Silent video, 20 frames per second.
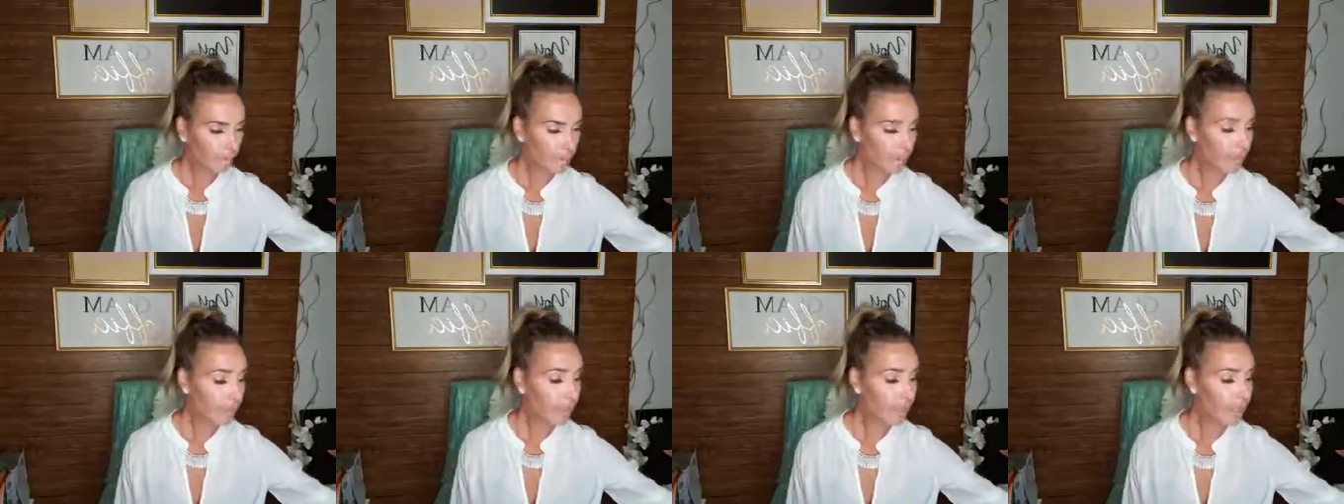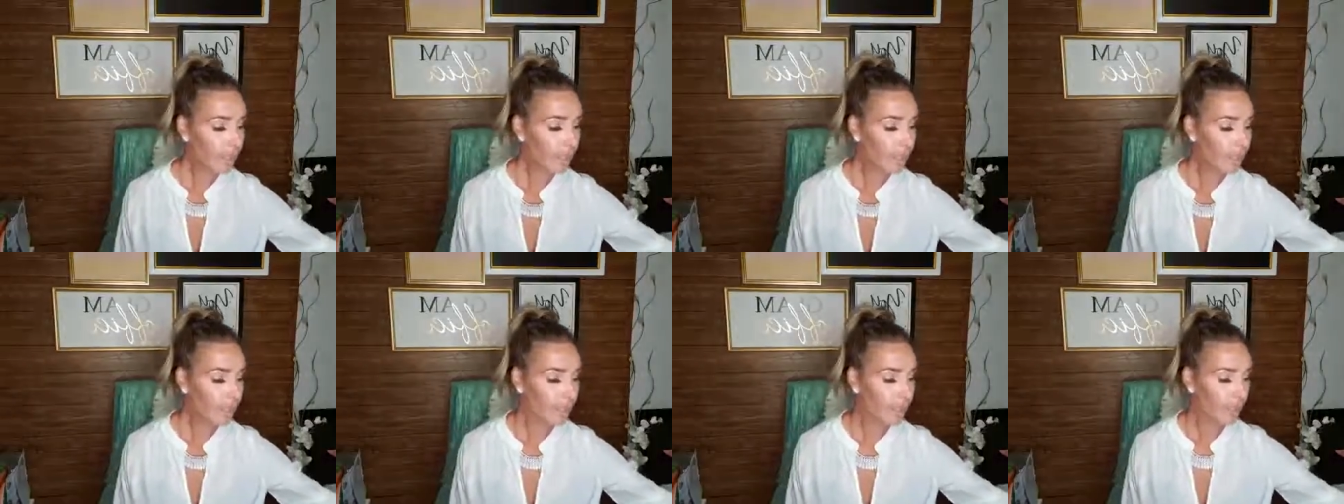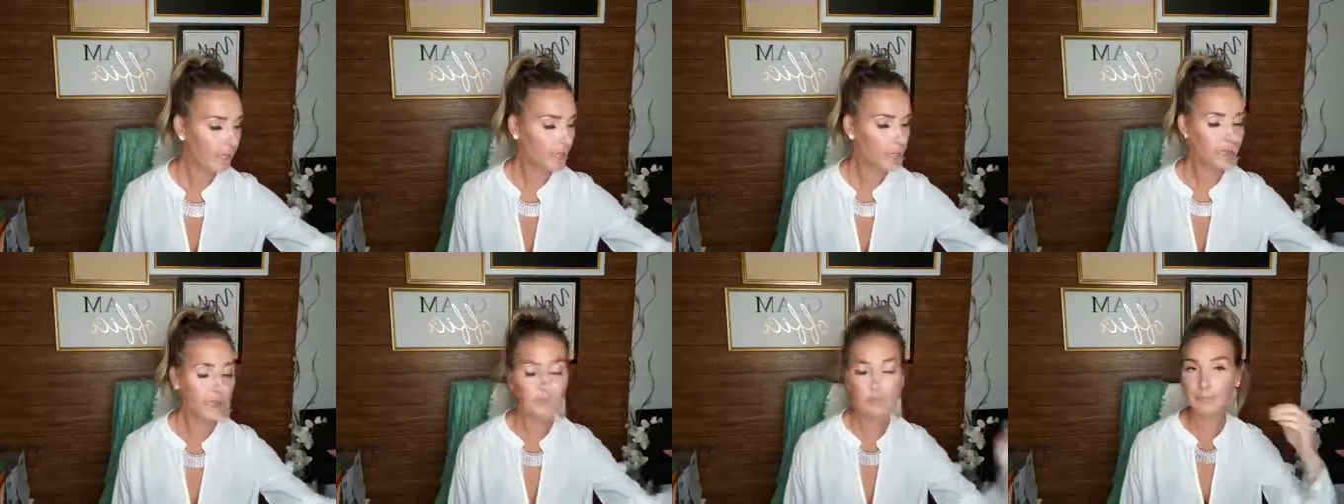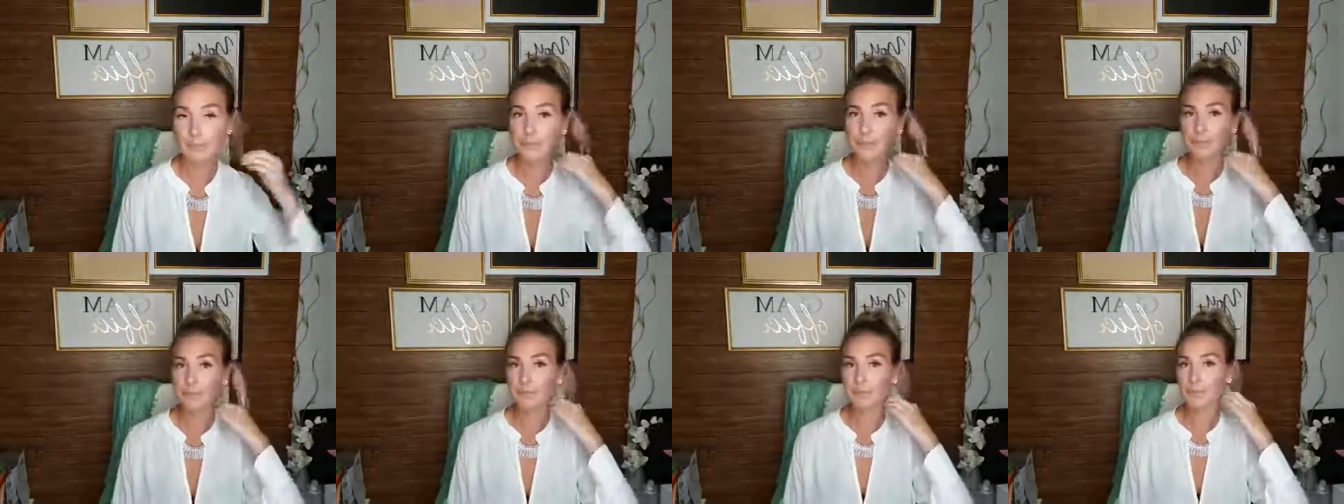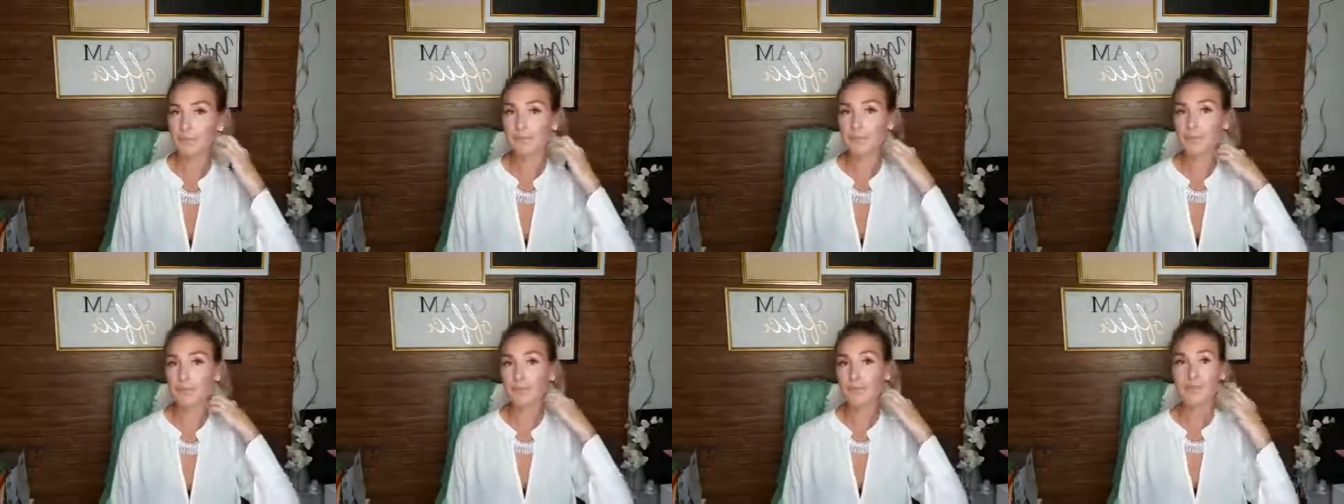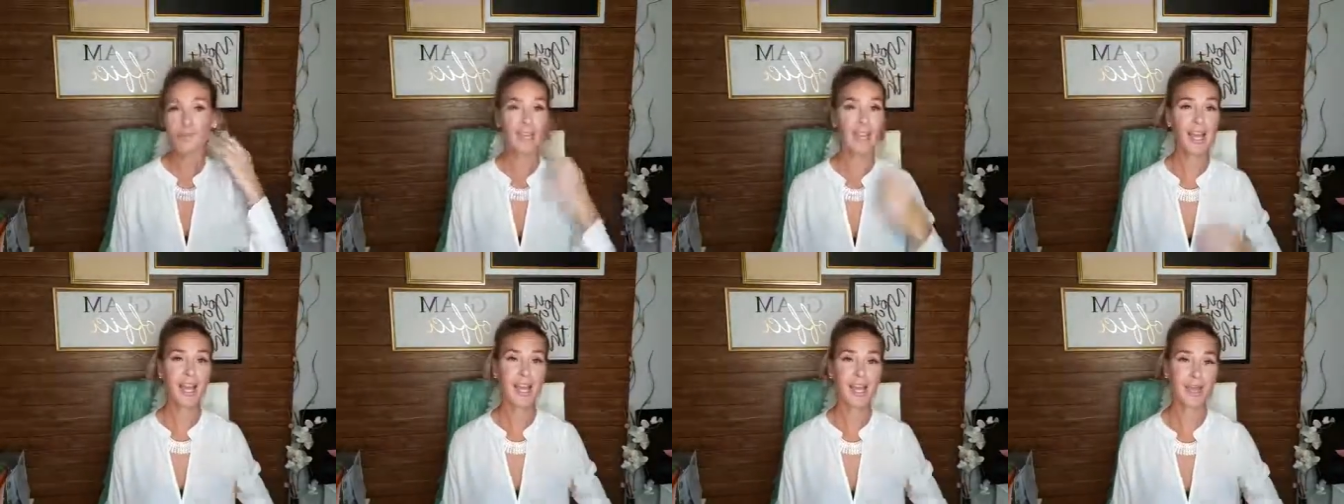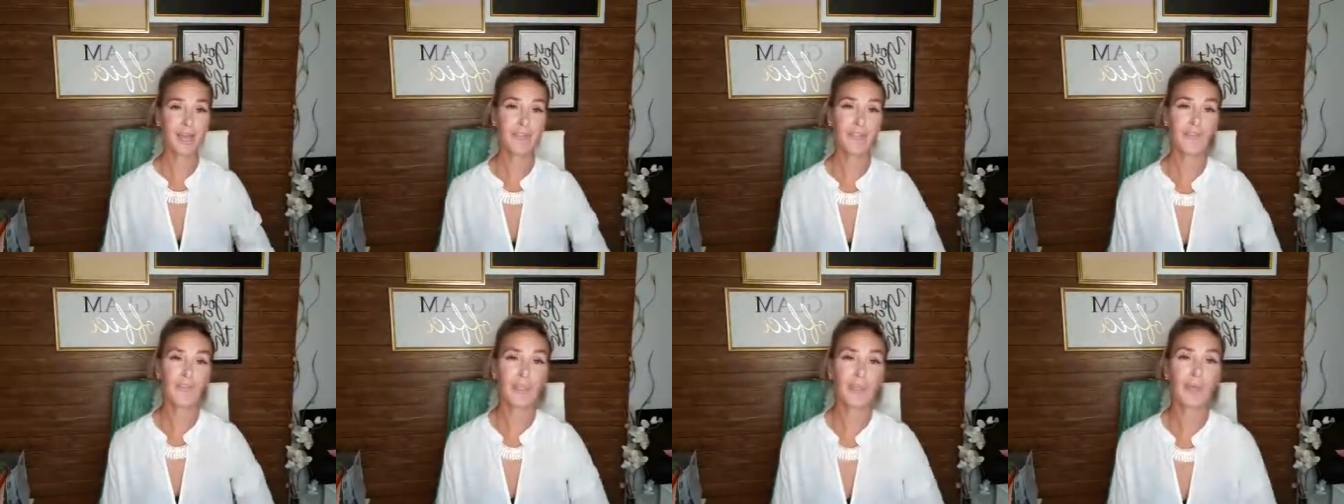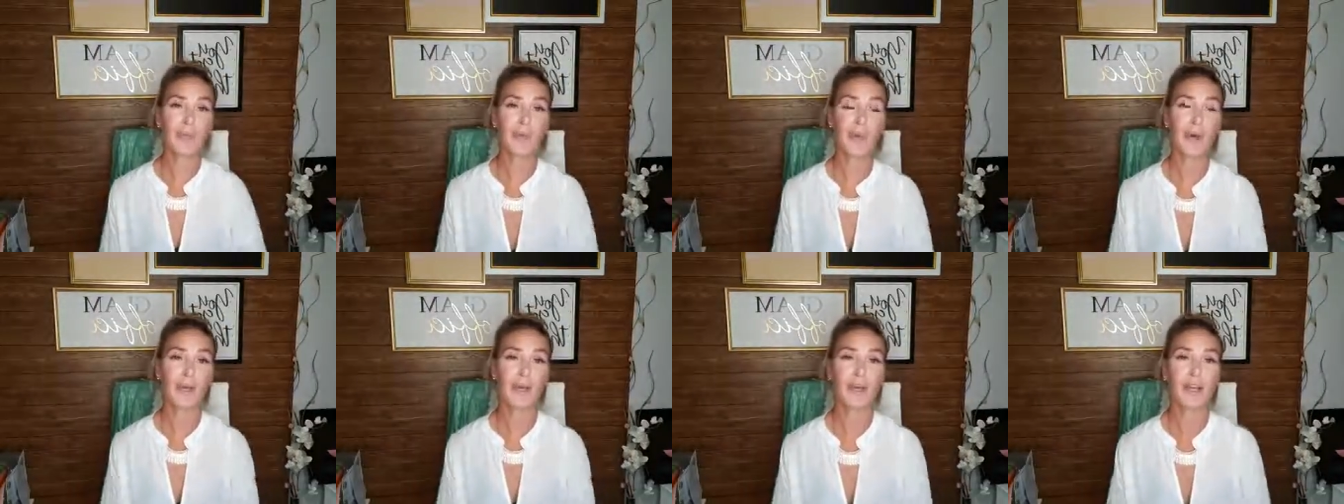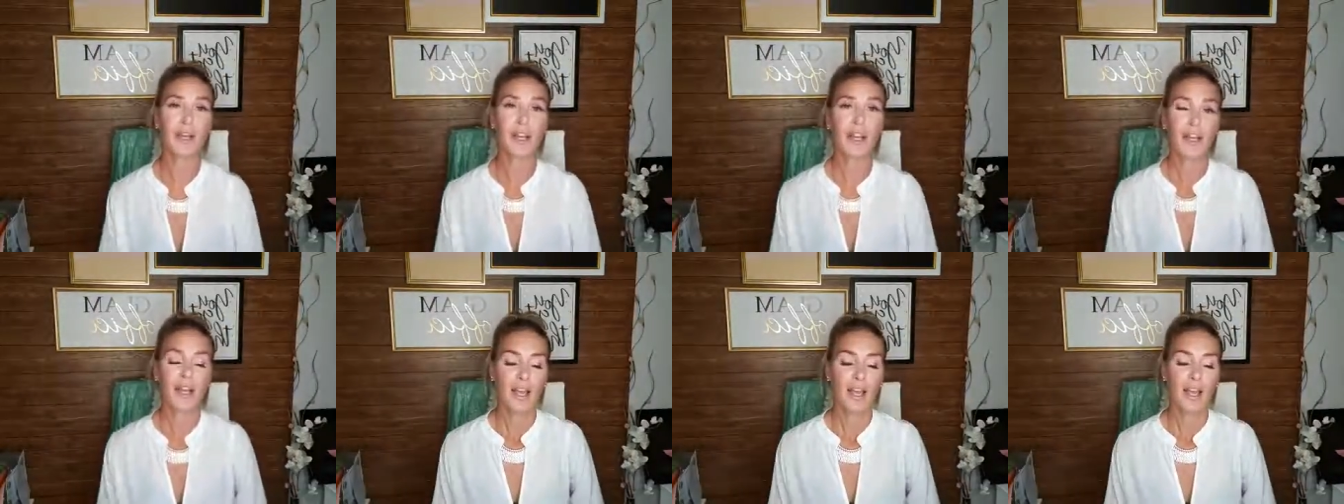By the way, you guys, I have some more